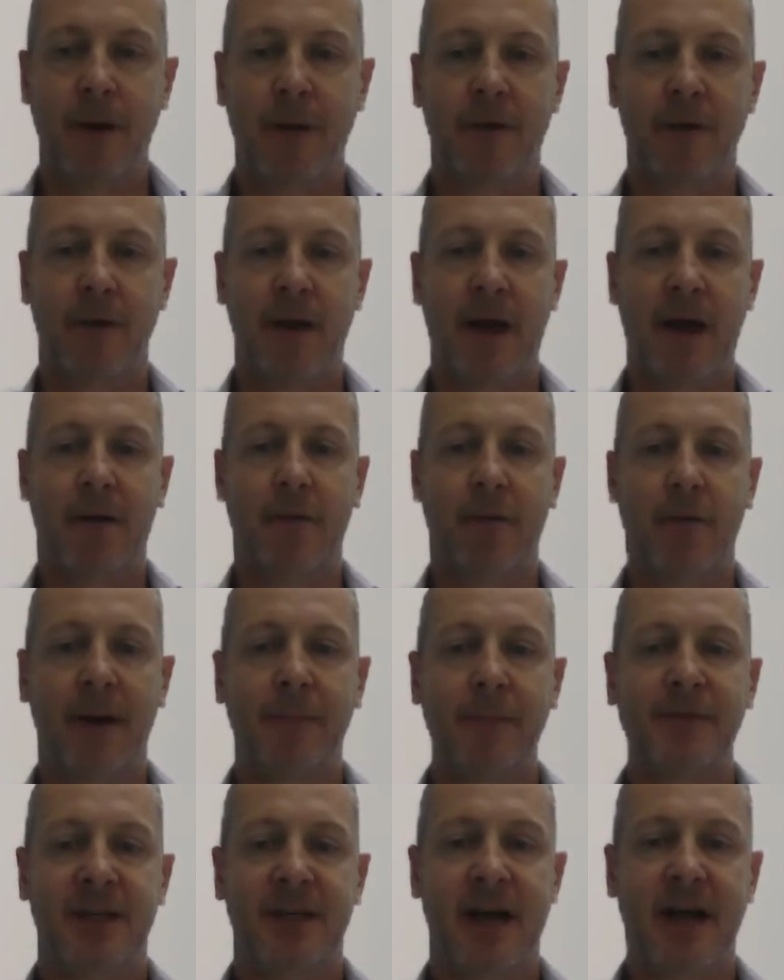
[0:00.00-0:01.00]
on our
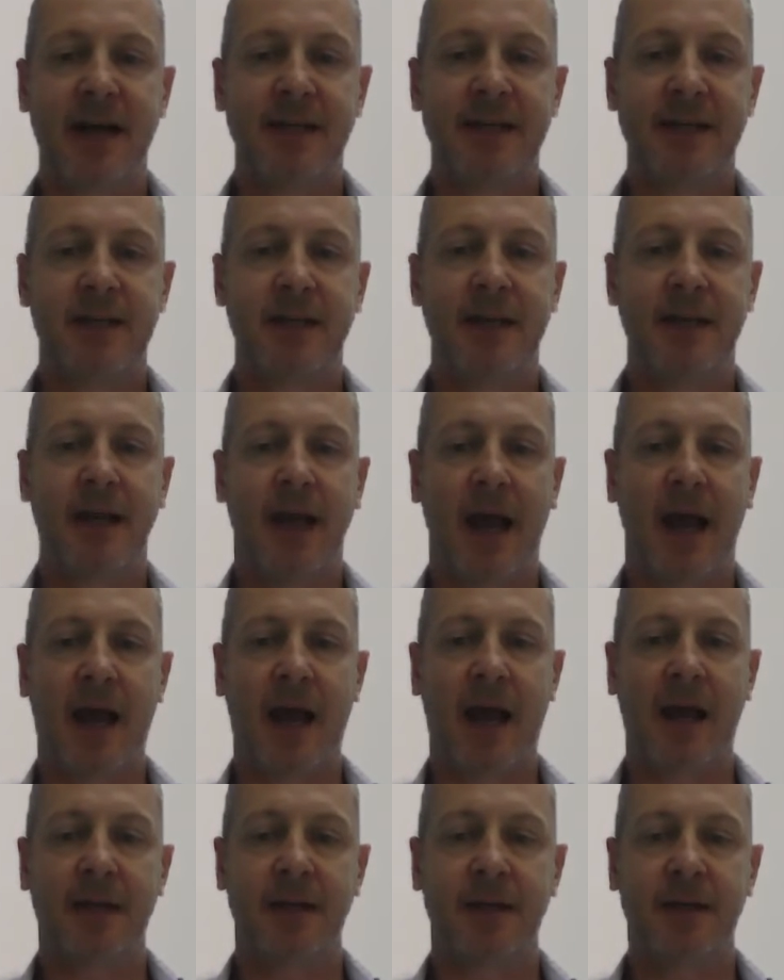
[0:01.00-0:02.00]
website
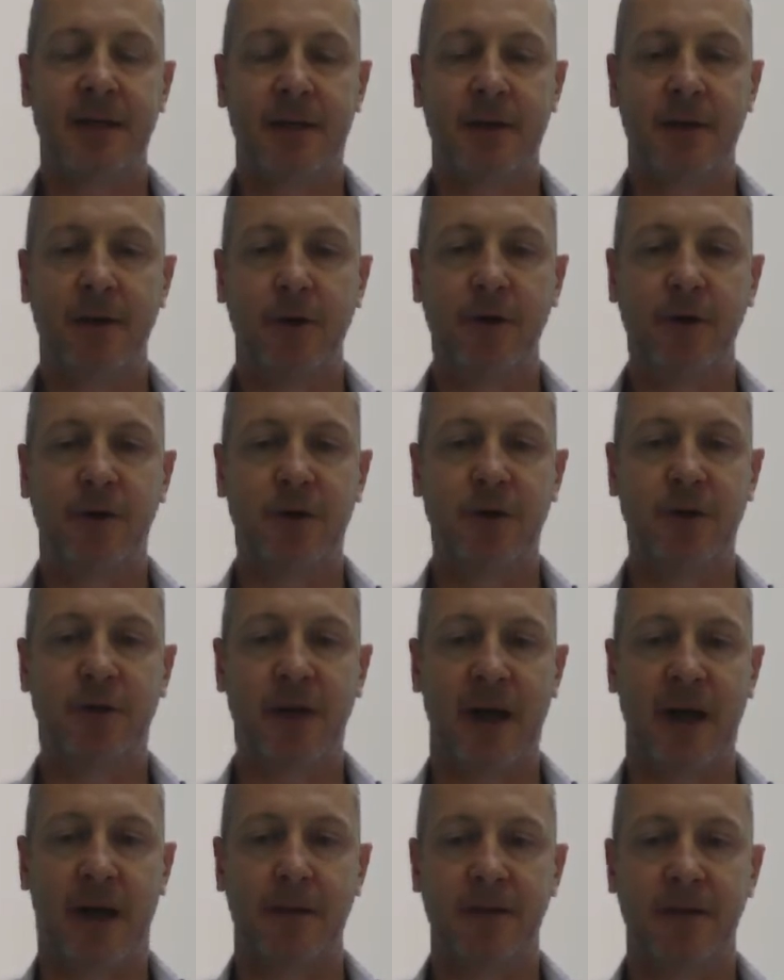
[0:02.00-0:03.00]
and the YouTube
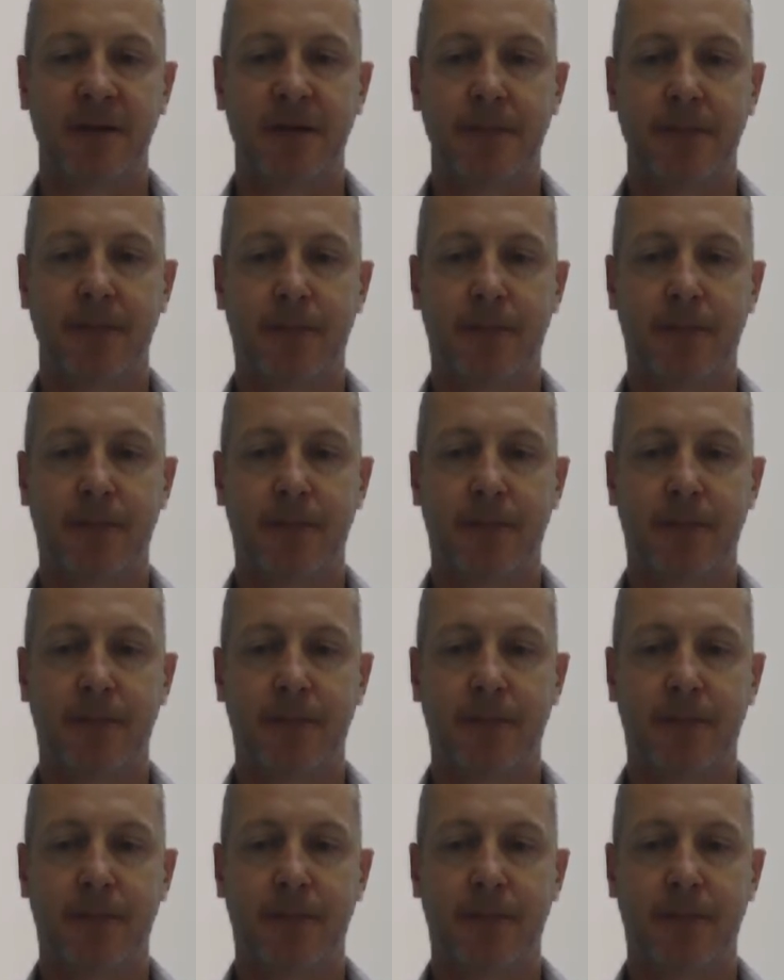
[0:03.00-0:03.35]
channels.